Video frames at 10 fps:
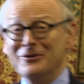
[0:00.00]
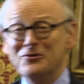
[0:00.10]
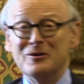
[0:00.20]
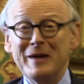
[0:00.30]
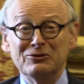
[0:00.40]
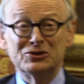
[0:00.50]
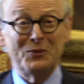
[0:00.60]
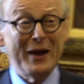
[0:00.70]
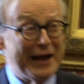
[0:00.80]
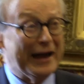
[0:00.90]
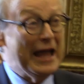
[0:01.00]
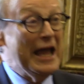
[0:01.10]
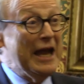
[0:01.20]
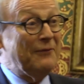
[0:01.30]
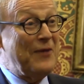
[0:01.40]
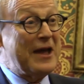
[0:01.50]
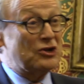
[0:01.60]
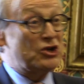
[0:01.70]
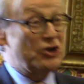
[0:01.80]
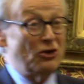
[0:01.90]
in from elsewhere. If
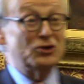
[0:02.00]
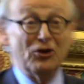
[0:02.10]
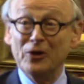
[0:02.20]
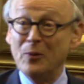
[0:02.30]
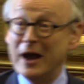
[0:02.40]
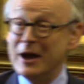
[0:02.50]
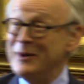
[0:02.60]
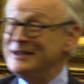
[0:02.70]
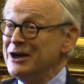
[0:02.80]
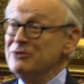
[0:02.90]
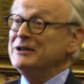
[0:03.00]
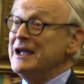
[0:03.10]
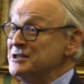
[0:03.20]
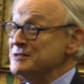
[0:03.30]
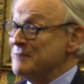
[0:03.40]
they're shot on the way, we don't get